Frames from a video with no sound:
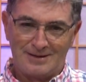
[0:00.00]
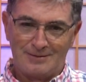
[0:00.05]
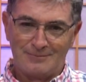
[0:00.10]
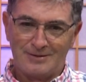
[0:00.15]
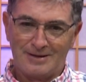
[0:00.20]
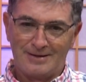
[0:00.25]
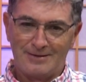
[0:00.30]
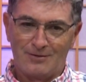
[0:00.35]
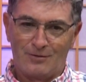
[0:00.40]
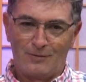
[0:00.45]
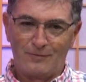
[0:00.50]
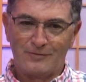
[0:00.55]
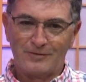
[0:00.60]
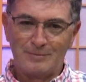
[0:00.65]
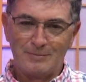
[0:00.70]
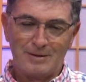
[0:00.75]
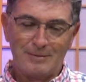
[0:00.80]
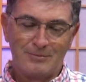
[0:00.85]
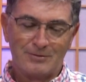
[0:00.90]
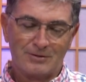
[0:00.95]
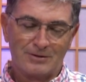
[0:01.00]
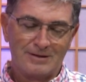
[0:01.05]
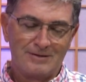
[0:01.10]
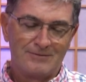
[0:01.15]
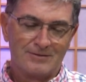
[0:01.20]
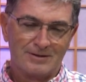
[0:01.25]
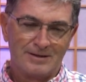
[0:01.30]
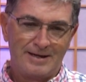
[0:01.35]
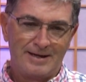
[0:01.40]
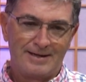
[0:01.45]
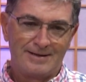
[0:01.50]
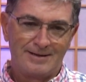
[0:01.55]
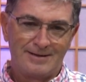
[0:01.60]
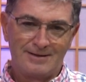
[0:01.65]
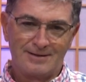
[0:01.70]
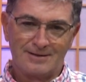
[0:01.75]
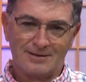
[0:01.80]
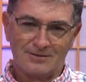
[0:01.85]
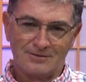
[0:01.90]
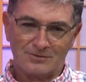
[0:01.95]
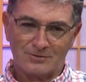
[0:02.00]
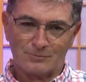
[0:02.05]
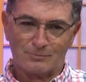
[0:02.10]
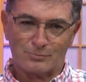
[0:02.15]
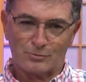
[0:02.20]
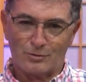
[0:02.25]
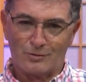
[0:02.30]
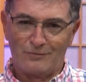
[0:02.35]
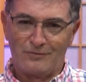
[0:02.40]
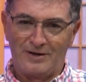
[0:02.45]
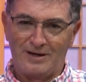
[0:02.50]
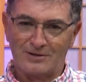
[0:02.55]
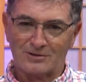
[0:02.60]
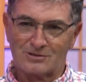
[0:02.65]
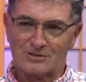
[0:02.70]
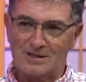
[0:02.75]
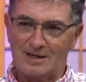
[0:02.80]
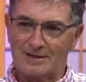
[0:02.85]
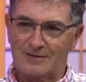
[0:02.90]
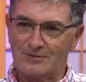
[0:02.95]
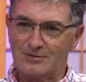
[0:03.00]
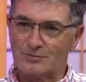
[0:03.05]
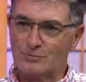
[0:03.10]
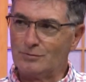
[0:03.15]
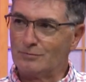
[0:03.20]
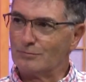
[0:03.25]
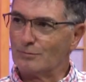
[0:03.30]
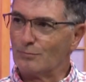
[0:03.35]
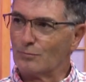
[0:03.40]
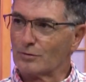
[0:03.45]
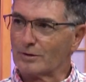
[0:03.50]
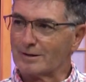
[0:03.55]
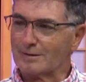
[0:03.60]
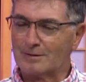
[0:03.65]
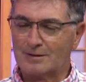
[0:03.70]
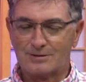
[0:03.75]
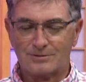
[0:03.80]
And hopefully maybe they'll even edit in a little profile shot of the two of them working,